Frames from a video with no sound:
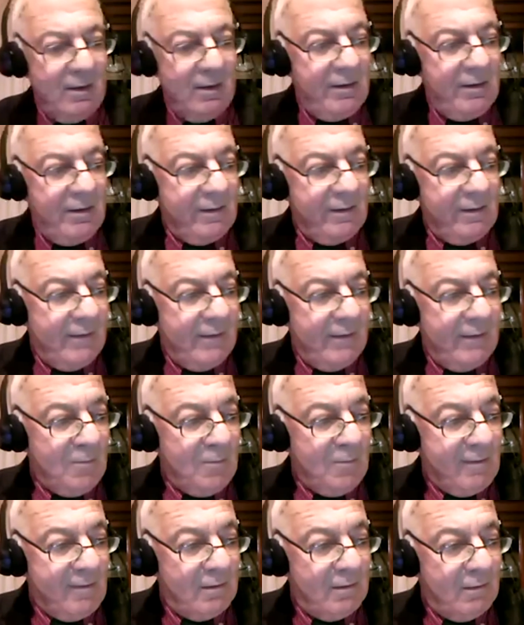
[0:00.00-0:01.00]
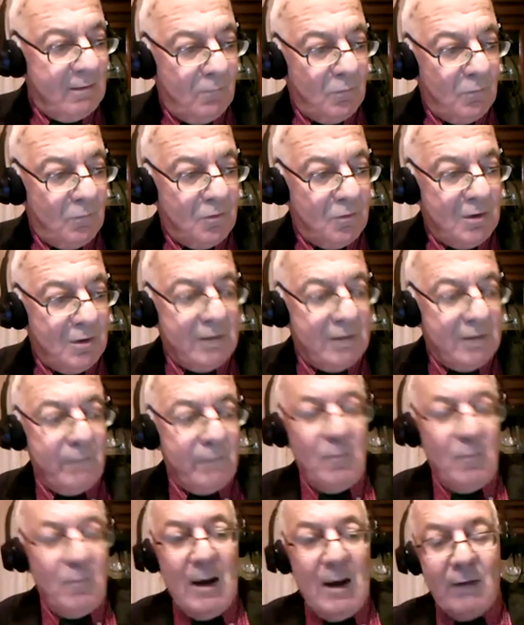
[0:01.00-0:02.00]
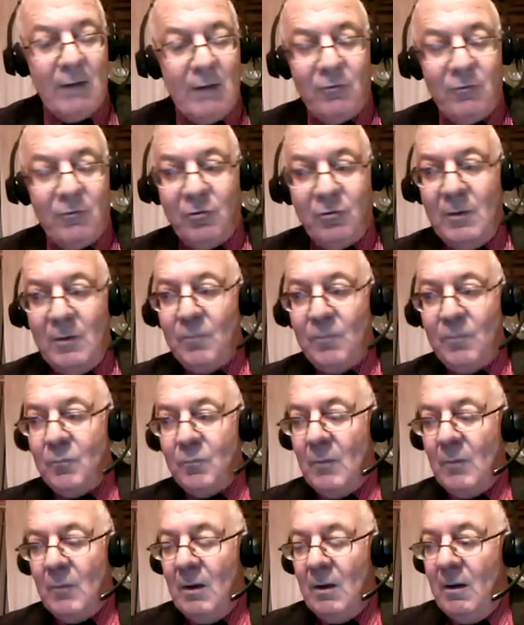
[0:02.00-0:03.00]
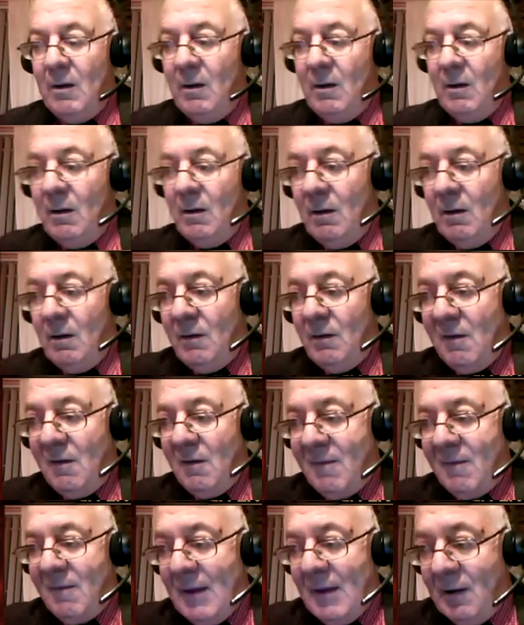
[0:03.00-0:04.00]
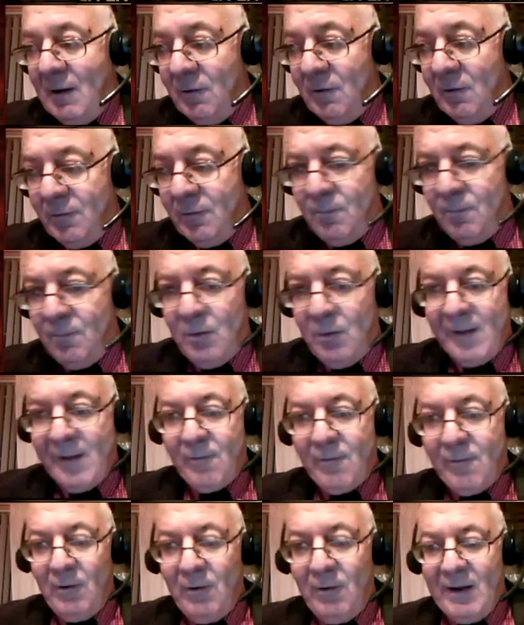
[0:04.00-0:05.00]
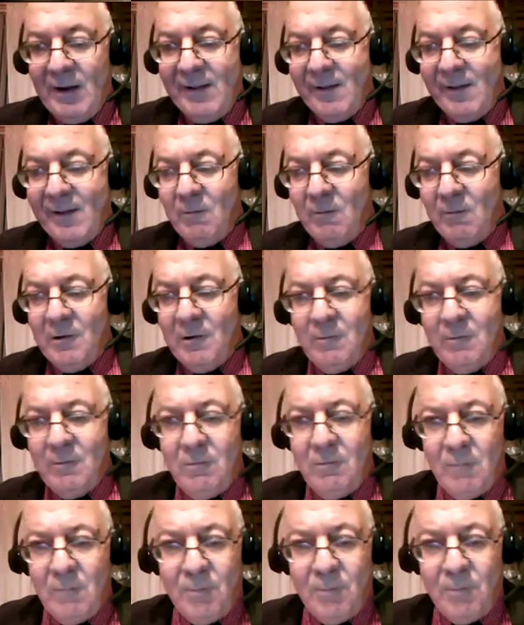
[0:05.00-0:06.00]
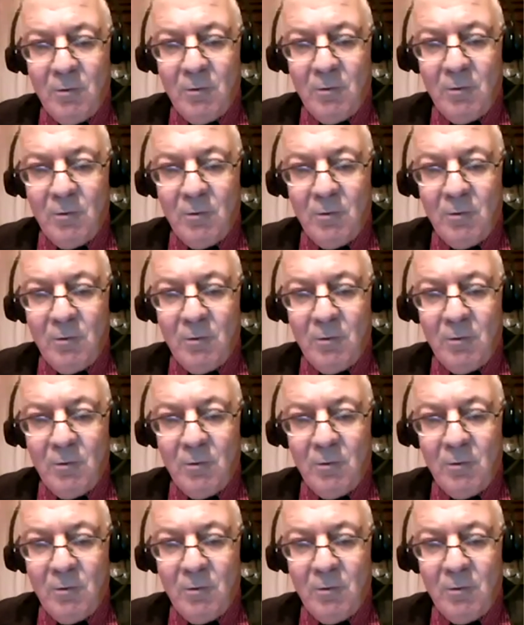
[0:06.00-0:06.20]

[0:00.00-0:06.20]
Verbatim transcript: So that was on the 30th of March. The second press release I want to report